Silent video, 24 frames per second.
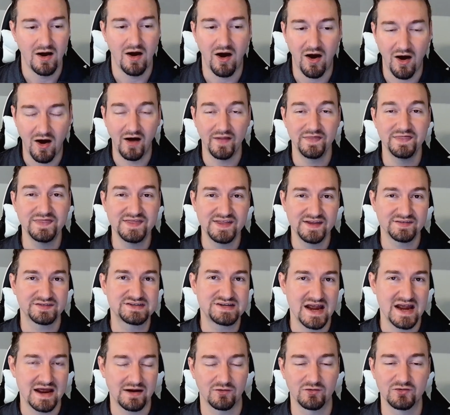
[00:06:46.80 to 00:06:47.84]
on this
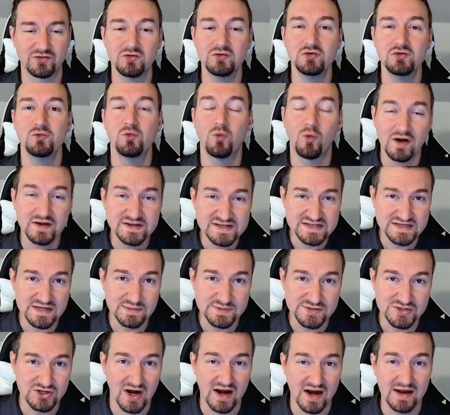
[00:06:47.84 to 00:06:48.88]
channel. So you wanna
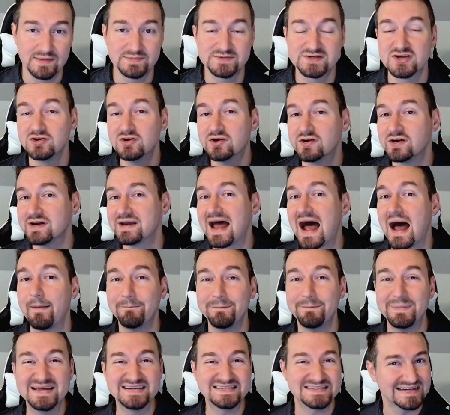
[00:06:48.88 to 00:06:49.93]
subscribe so you're
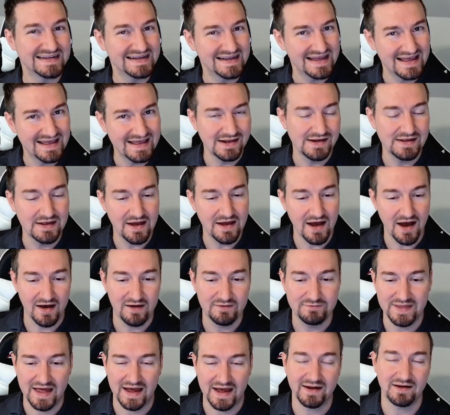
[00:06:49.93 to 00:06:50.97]
not missing any
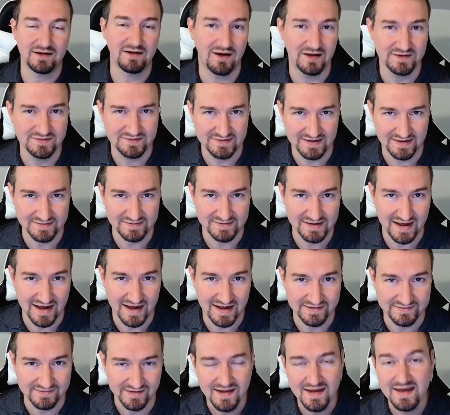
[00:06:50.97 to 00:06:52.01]
of that content,
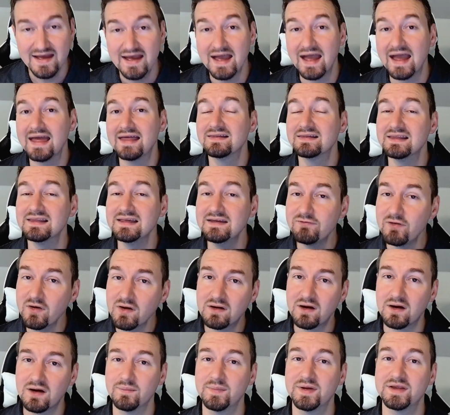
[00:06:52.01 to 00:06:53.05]
guys and leave a
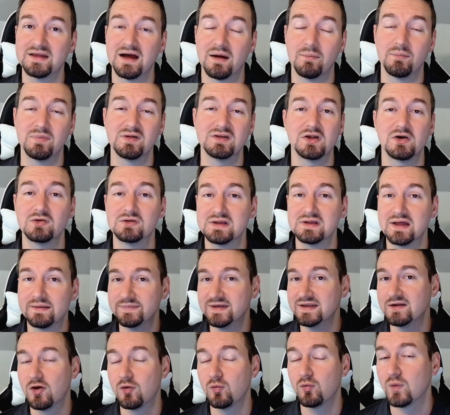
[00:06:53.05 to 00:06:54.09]
comment down below. Let
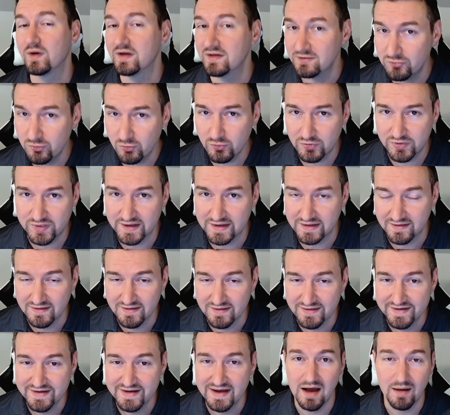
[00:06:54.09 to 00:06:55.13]
me know what you think
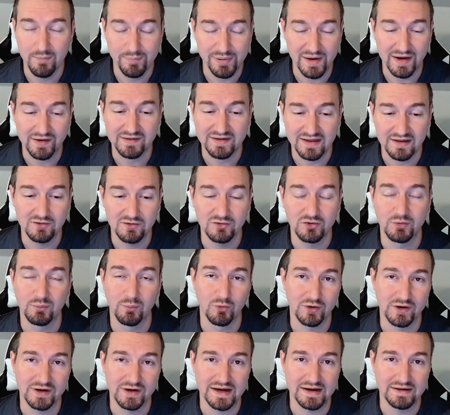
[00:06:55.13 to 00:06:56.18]
about Kinder
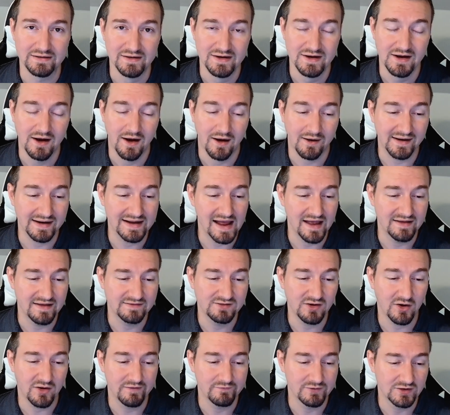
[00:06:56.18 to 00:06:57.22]
Morgan. All right, guys,
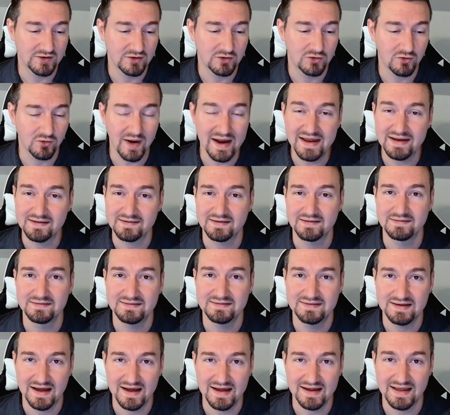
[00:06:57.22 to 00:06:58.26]
y'all have a great
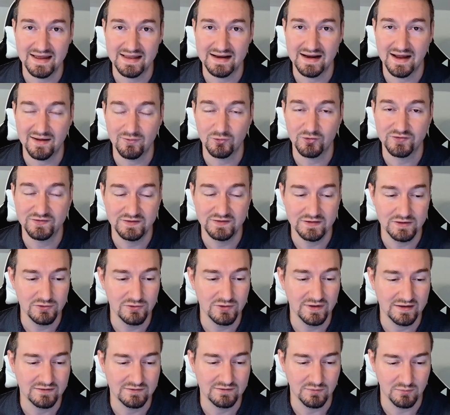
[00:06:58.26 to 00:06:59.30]
day, and I will see
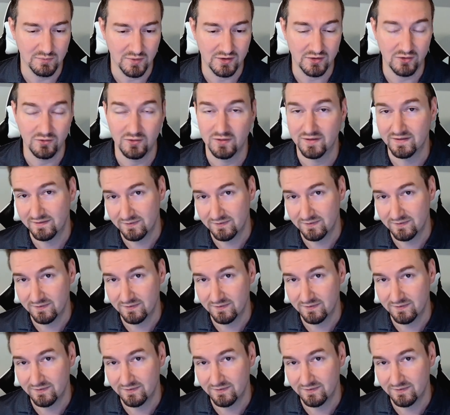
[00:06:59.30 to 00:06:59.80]
you again tomorrow